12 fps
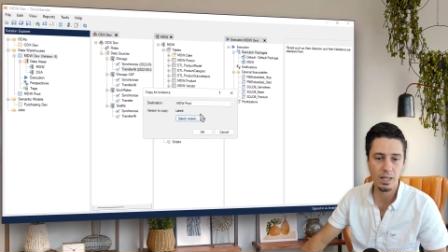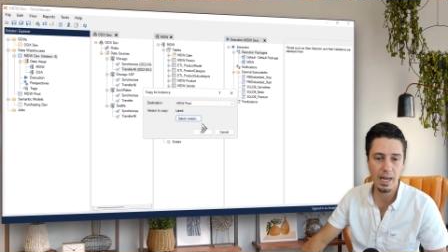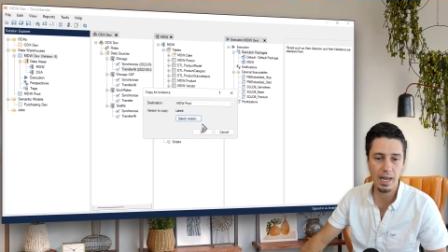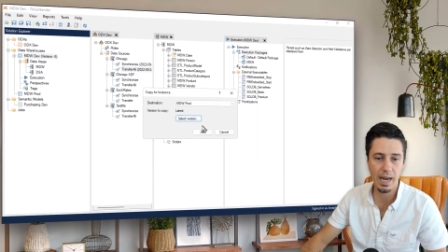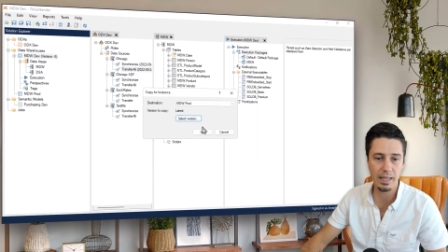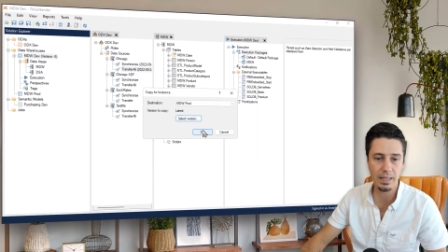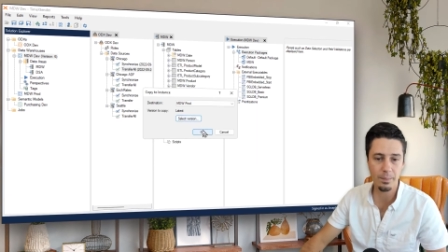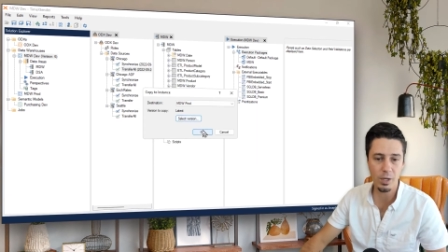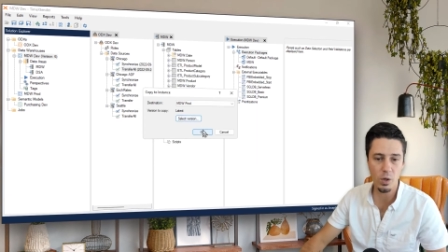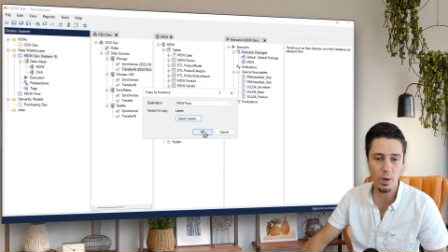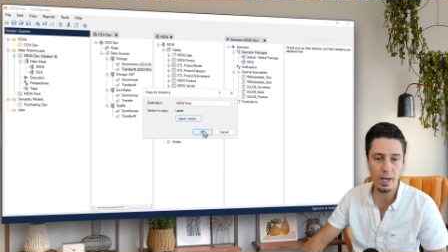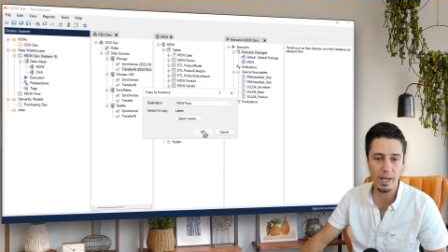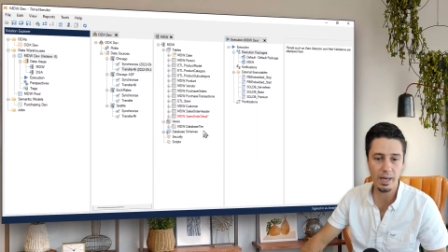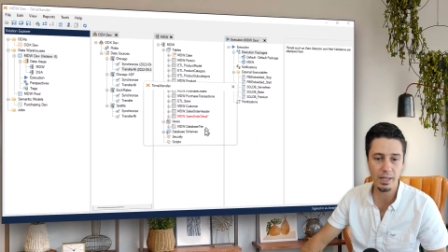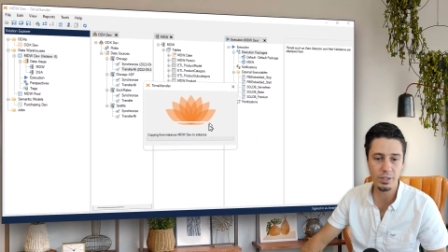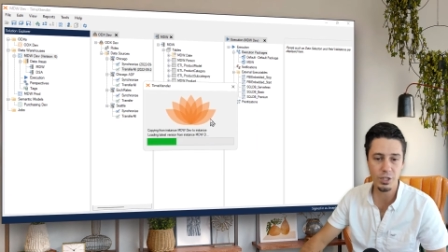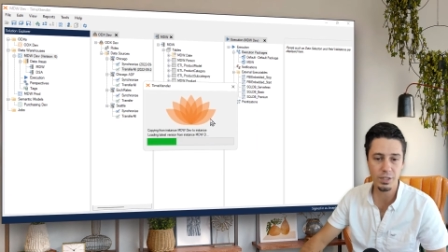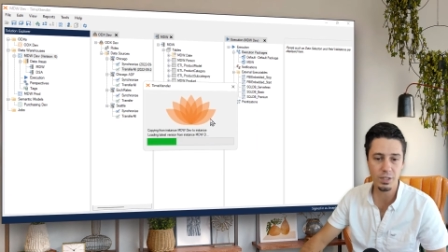And let me go ahead
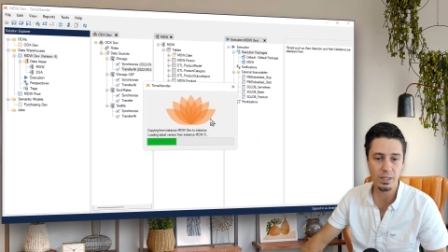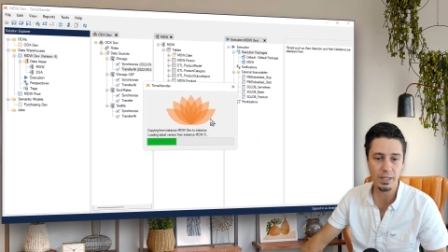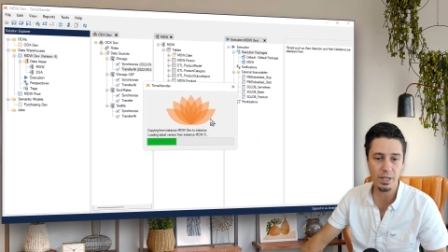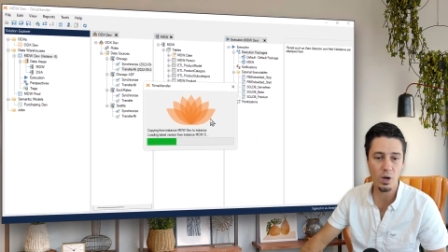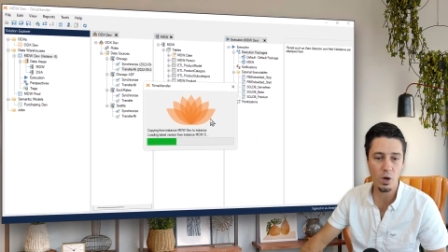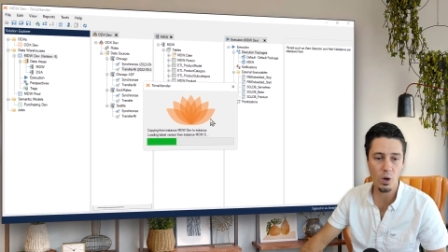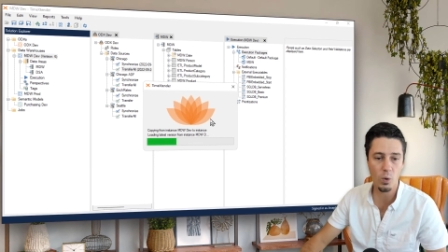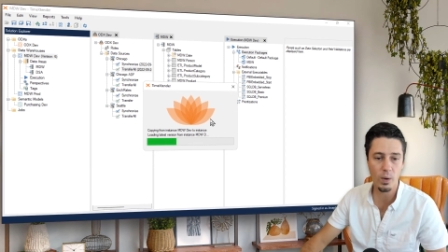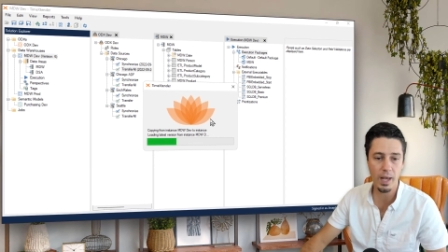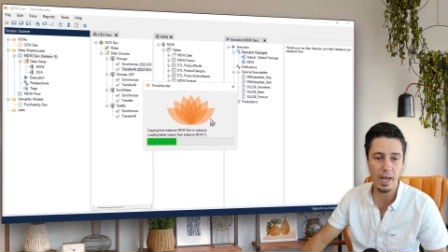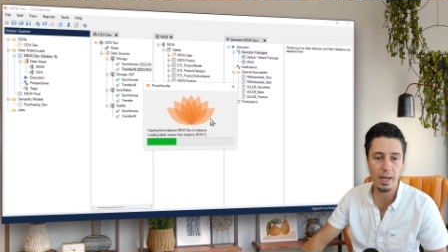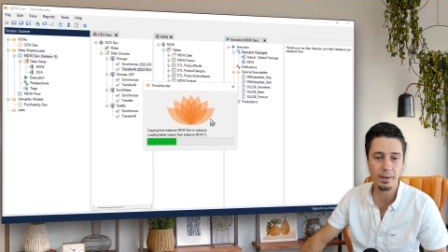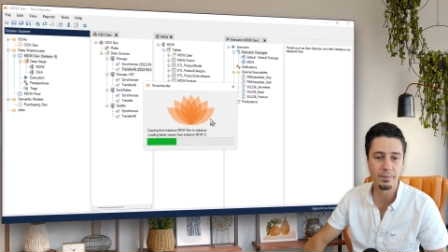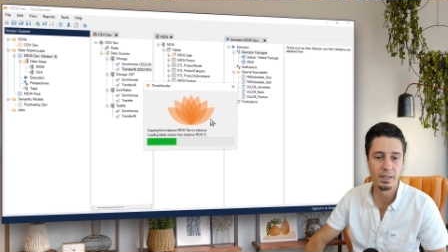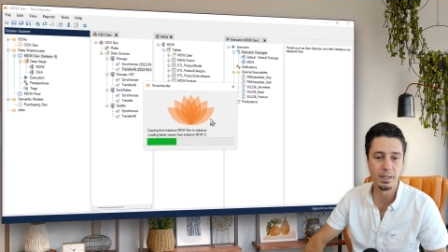and just click OK.